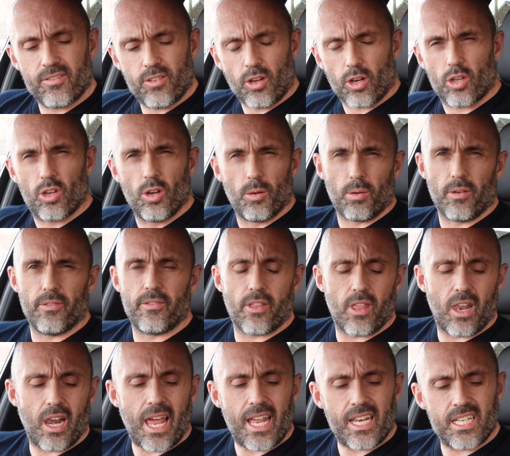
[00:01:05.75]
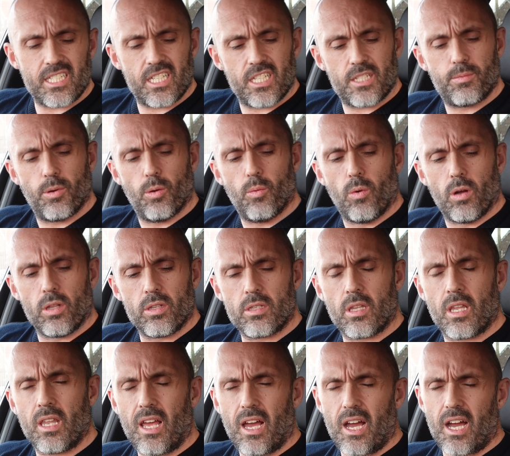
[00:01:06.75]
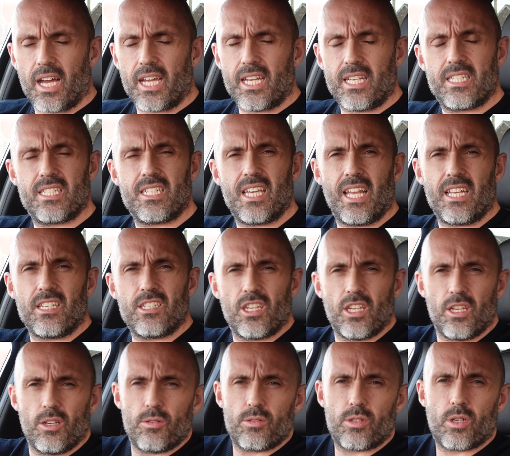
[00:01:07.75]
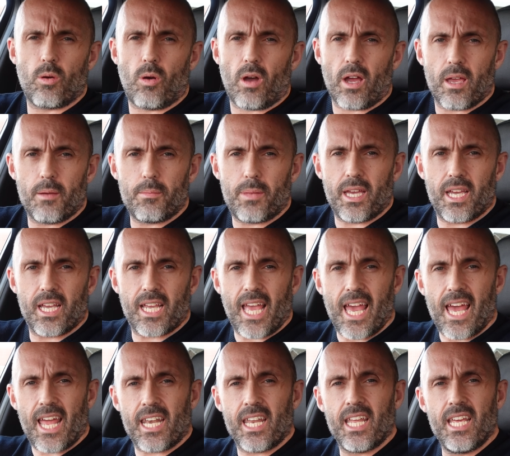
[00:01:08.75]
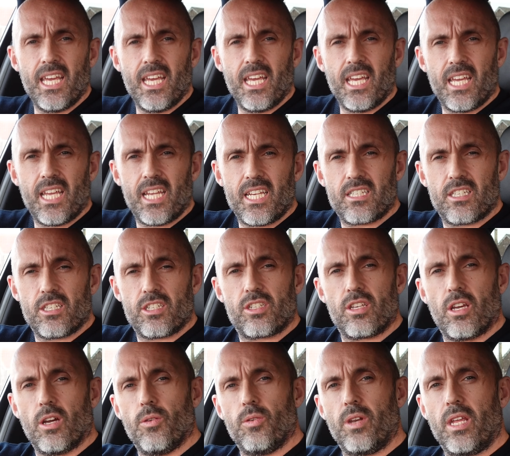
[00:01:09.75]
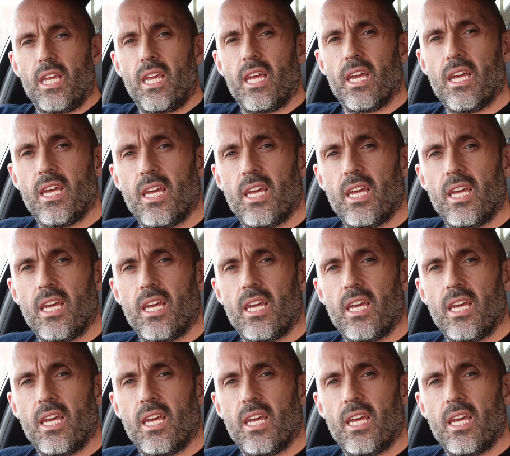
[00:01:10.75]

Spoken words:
I've got a couple of other lenses, but one I tend to use quite a bit again is the Sony